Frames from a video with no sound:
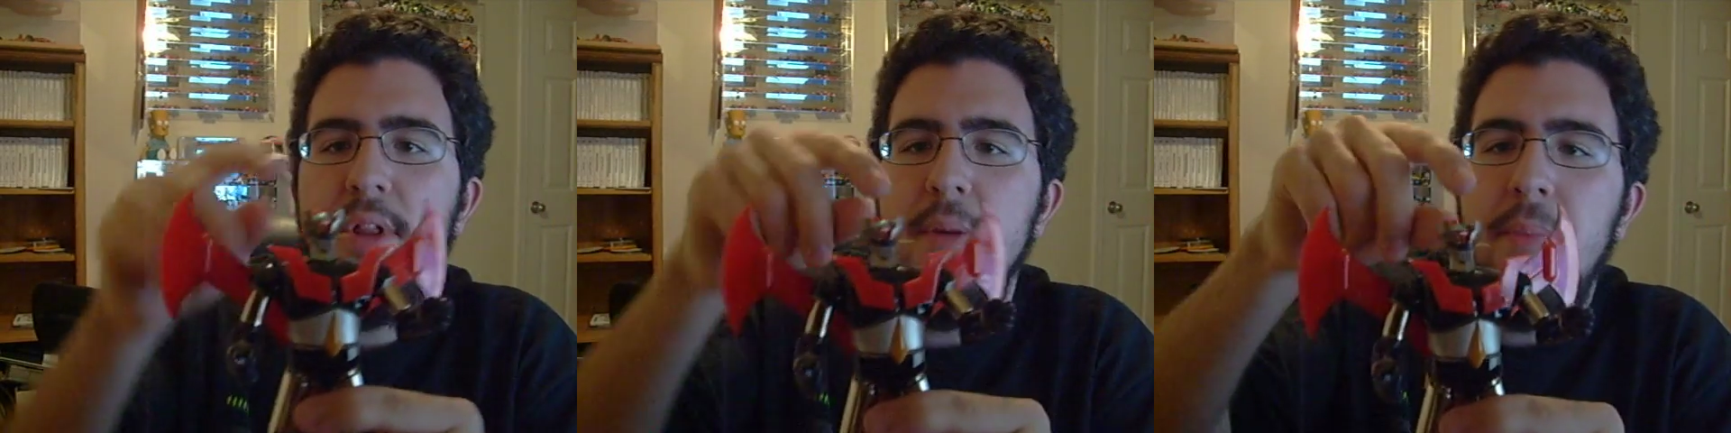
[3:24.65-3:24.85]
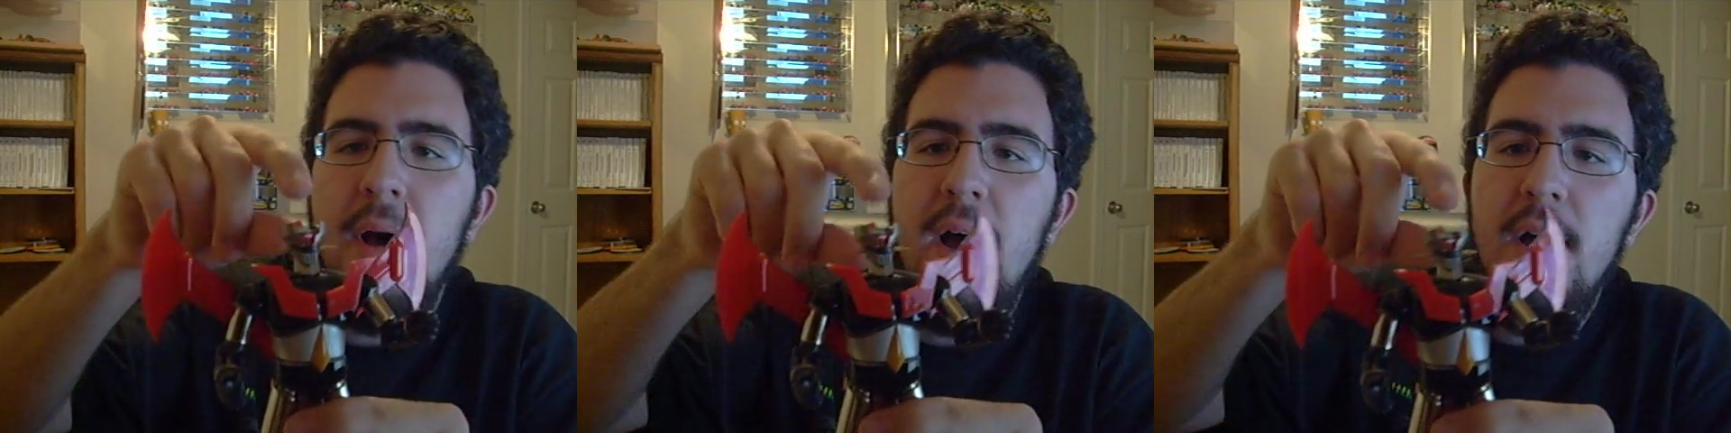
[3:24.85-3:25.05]

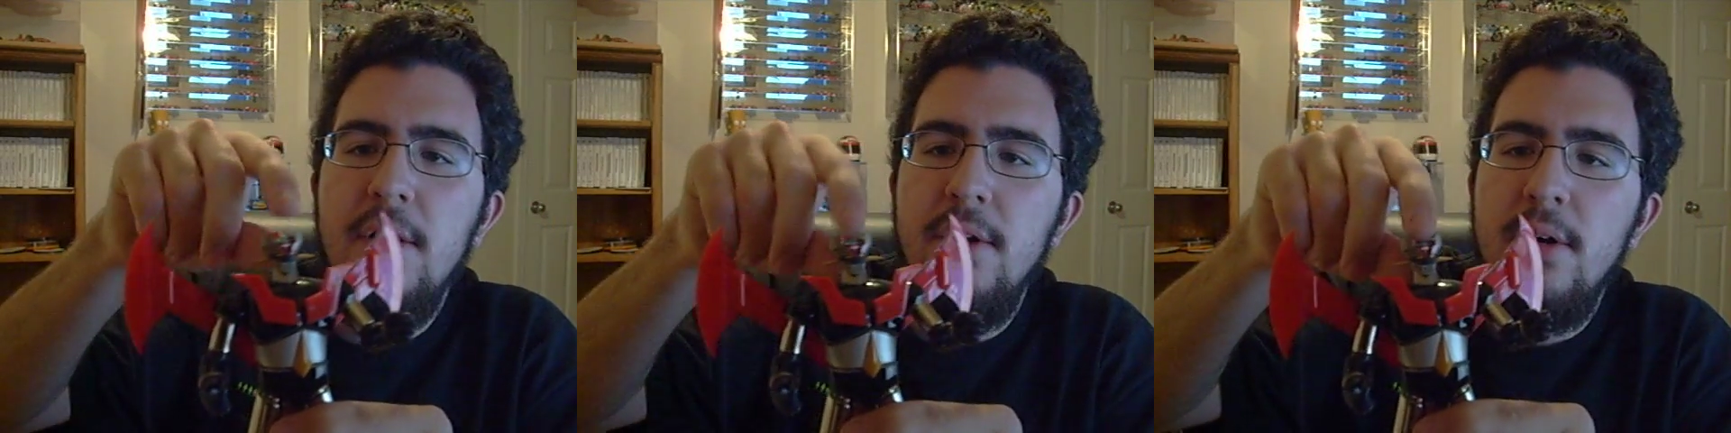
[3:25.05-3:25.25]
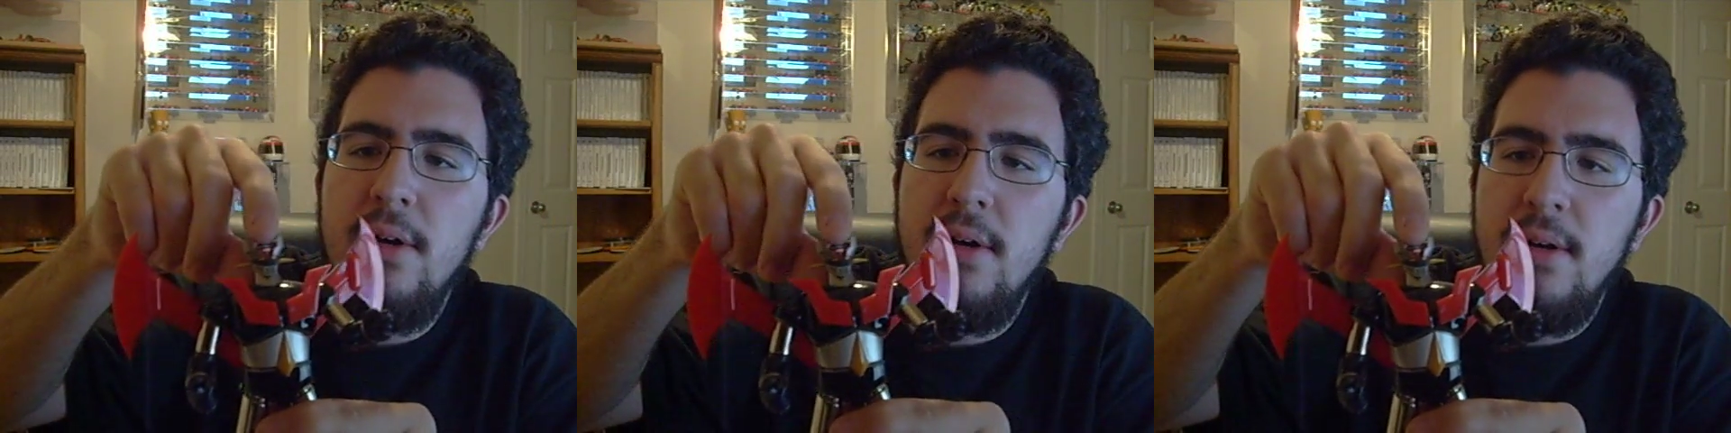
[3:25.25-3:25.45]
The
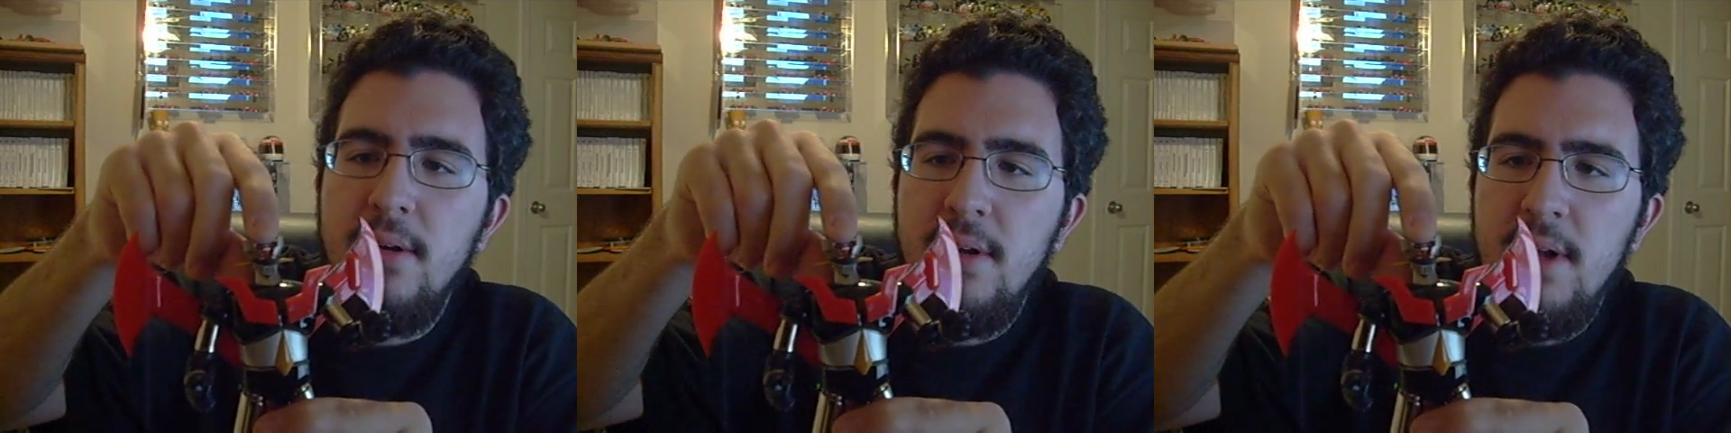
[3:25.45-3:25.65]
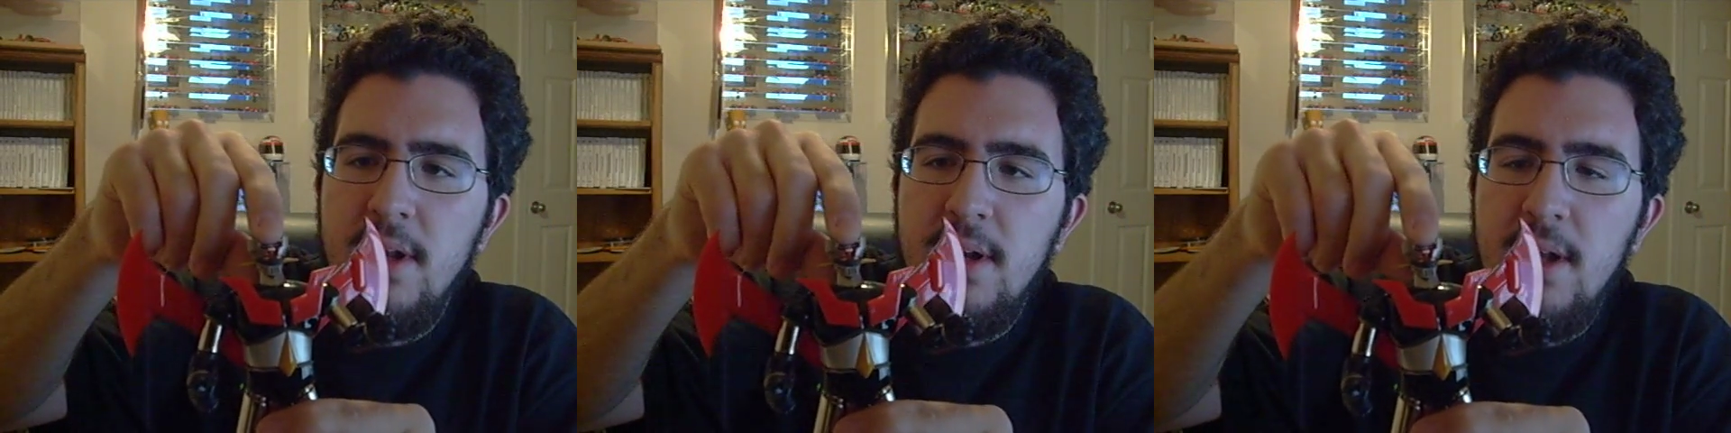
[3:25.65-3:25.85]
piloter
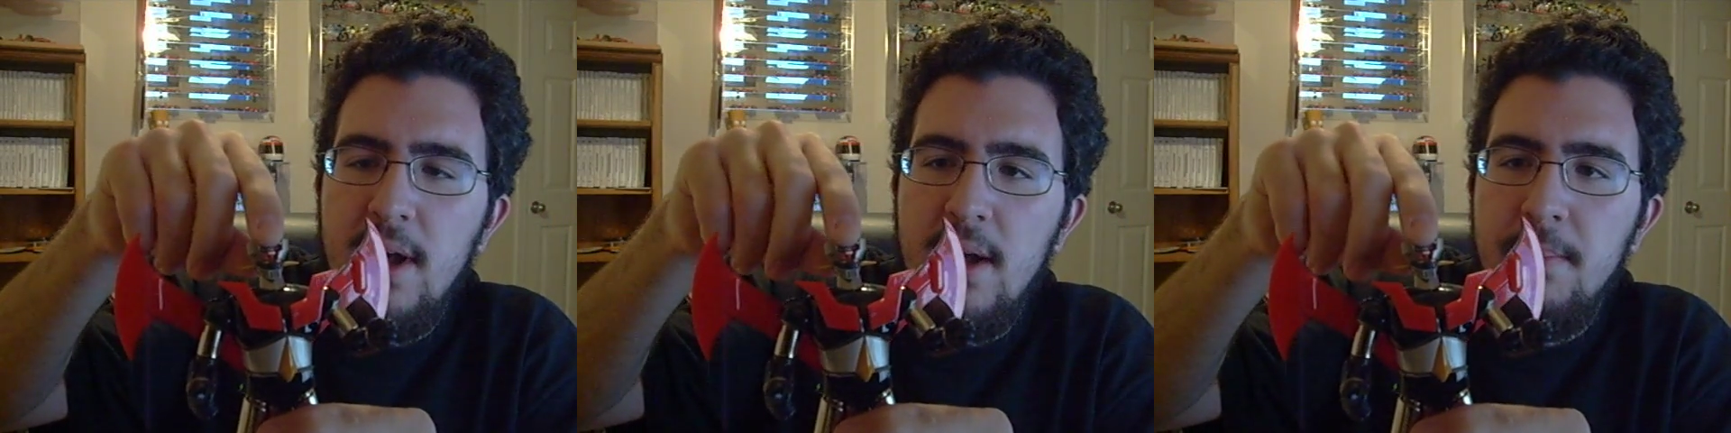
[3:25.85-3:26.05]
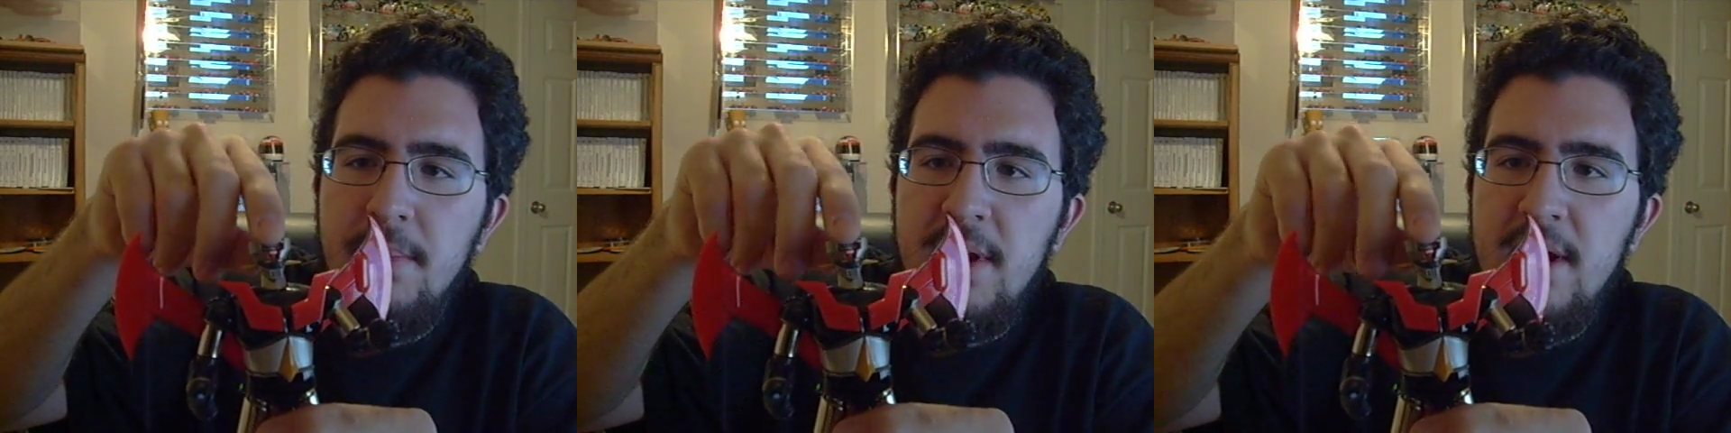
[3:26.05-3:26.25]
can
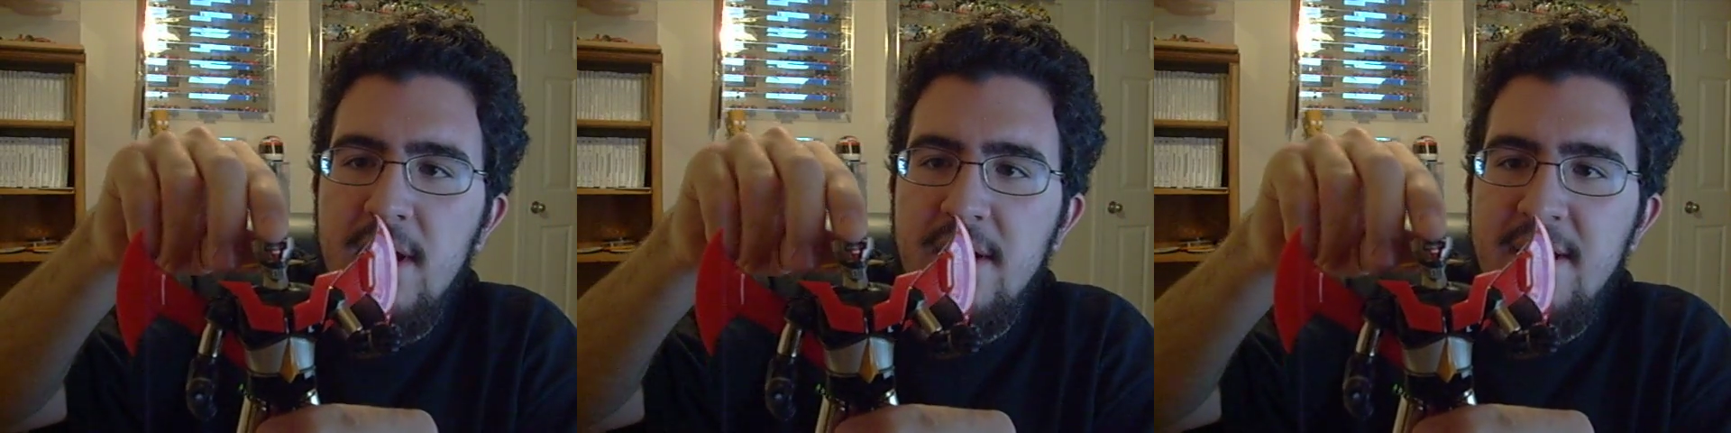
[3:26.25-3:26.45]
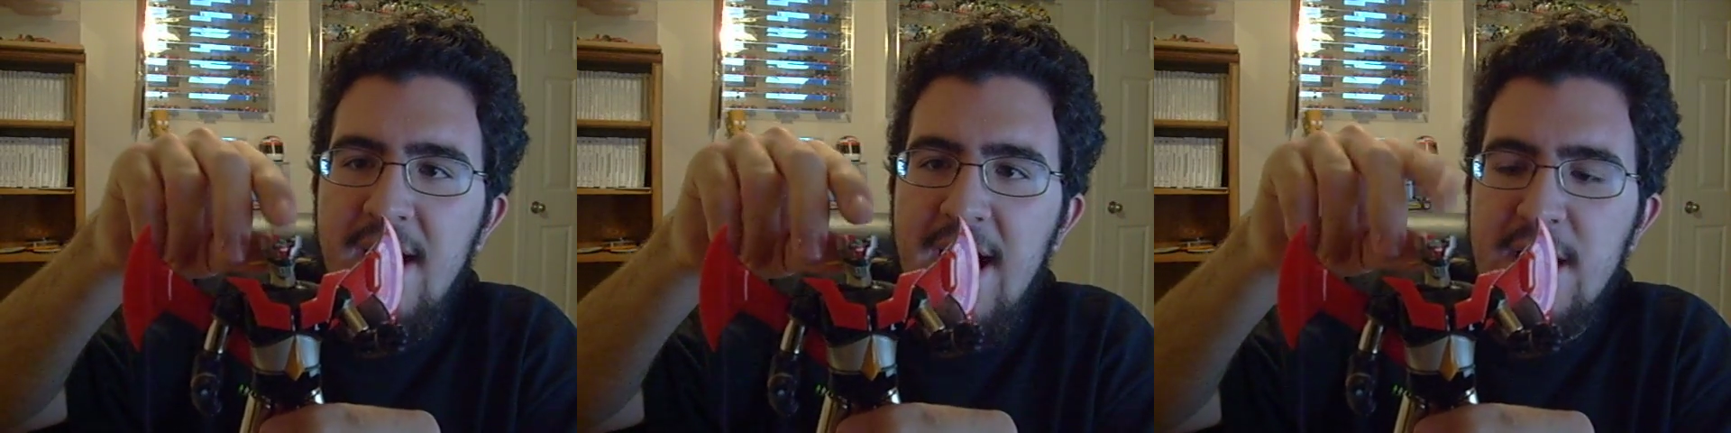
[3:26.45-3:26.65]
be
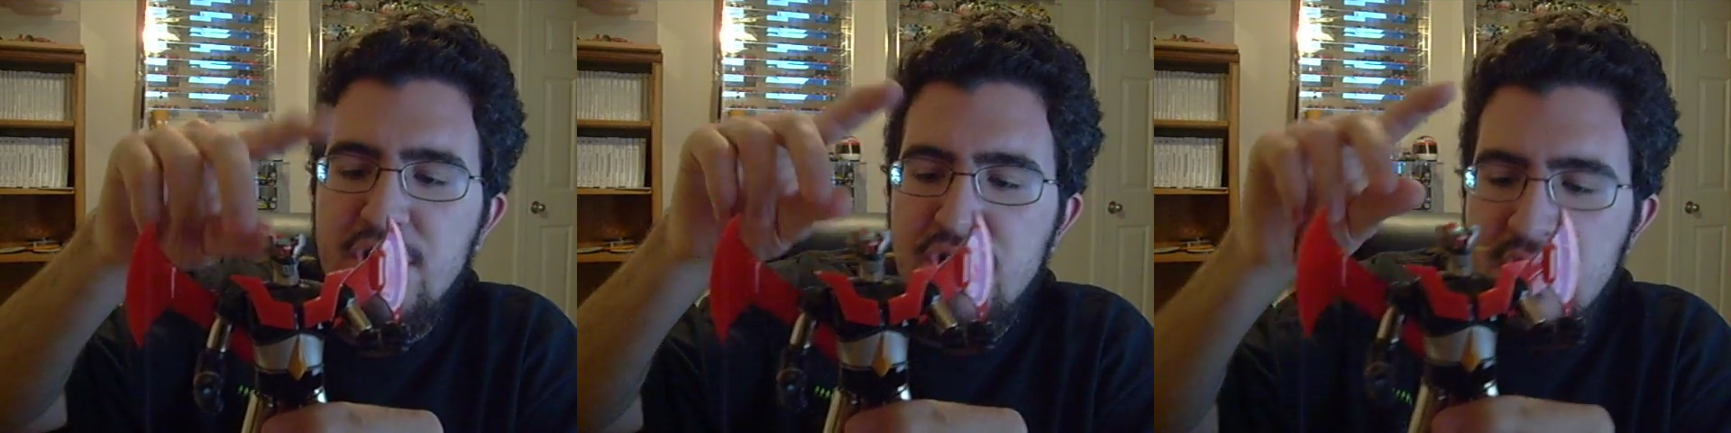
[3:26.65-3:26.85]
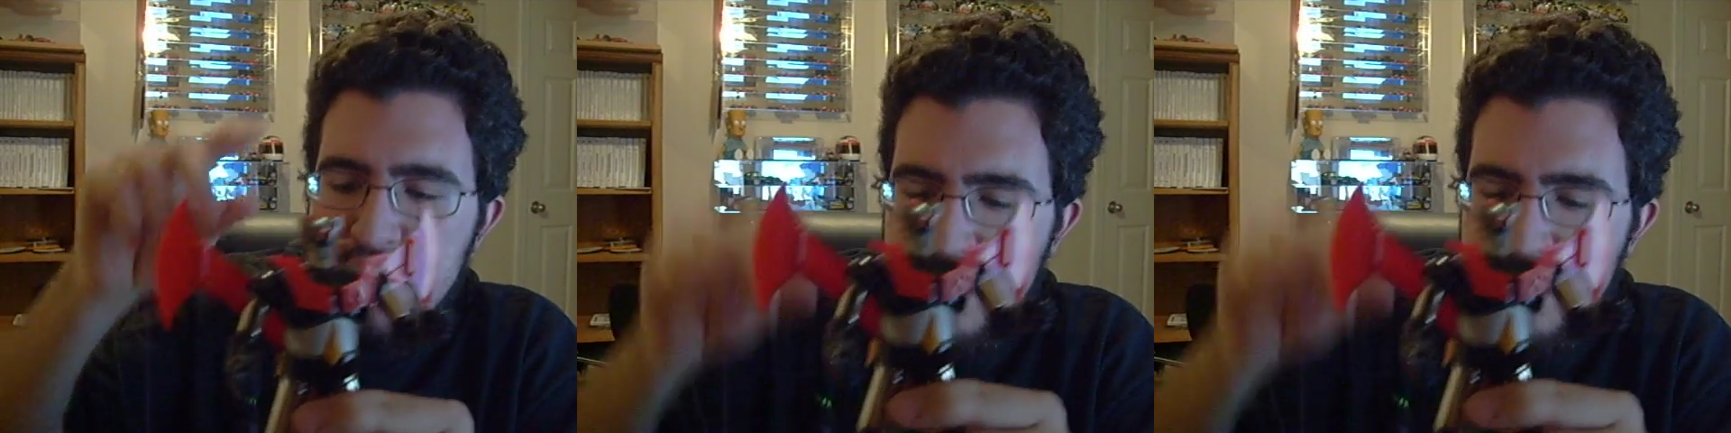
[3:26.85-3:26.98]
attached and